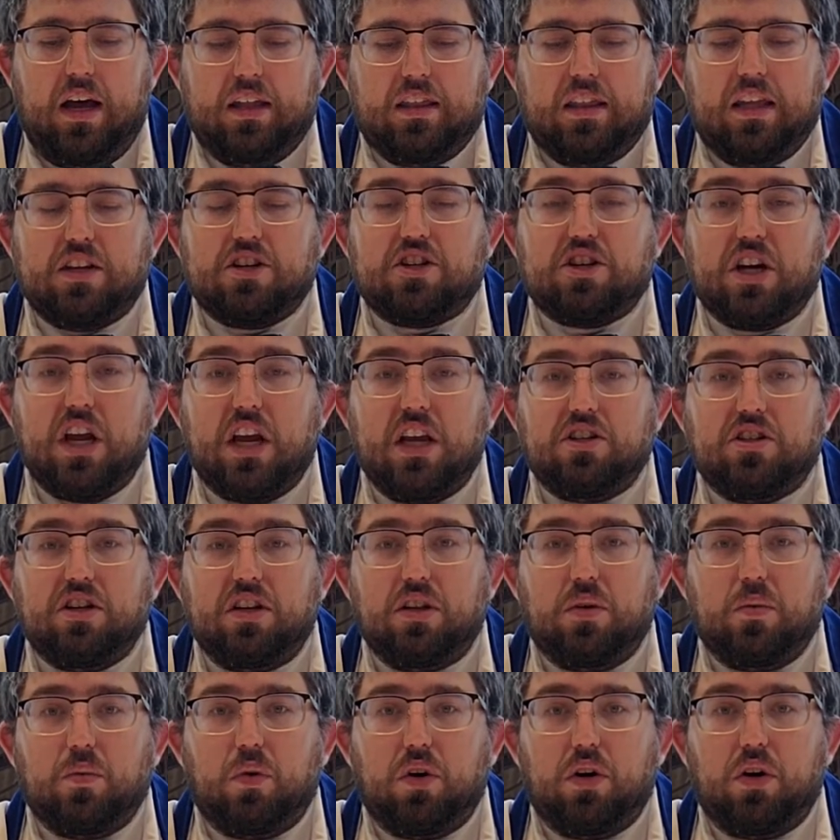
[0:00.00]
that changing
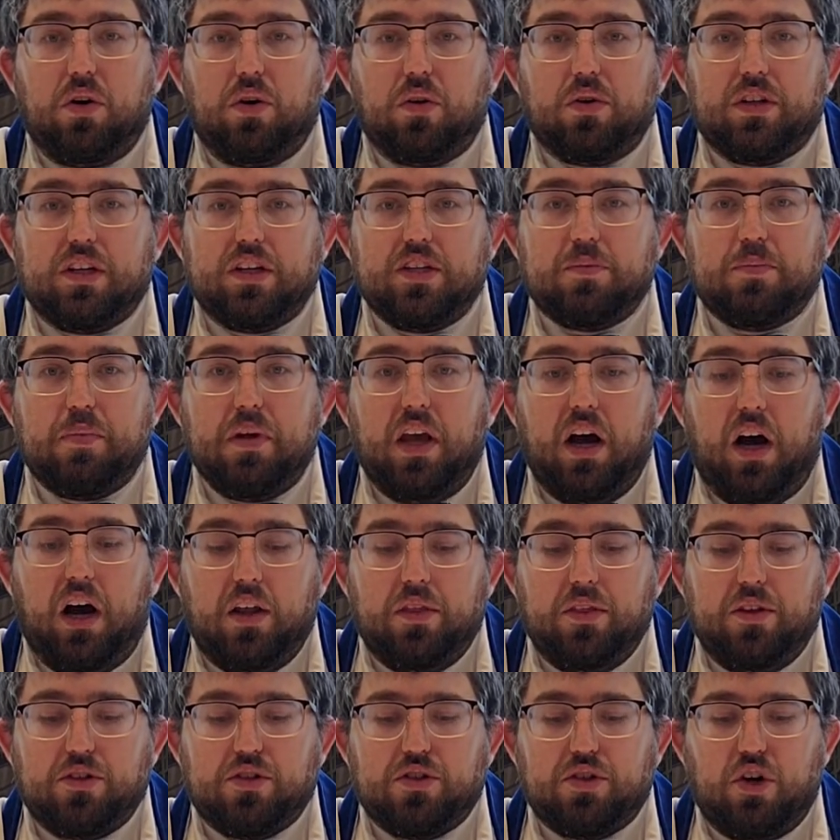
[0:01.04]
the world is
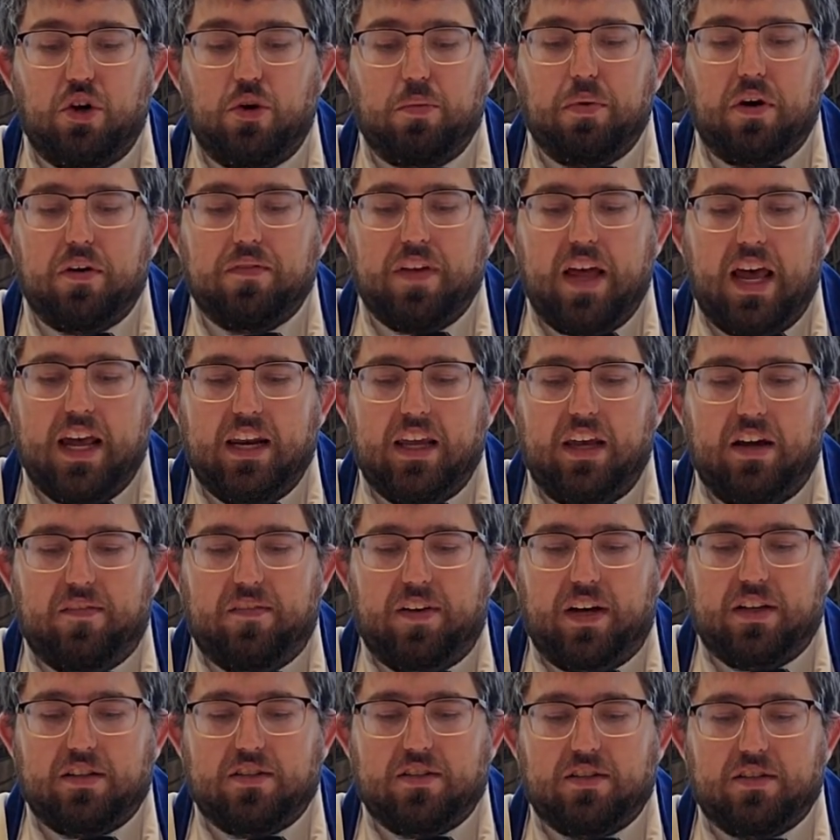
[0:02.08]
beyond the scope of any of
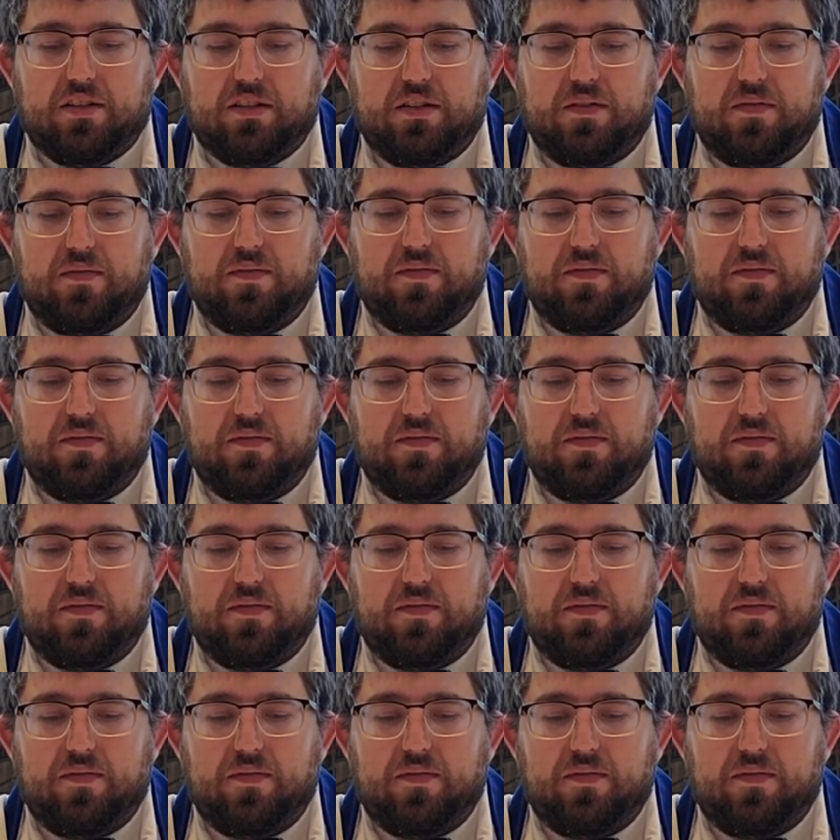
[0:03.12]
us.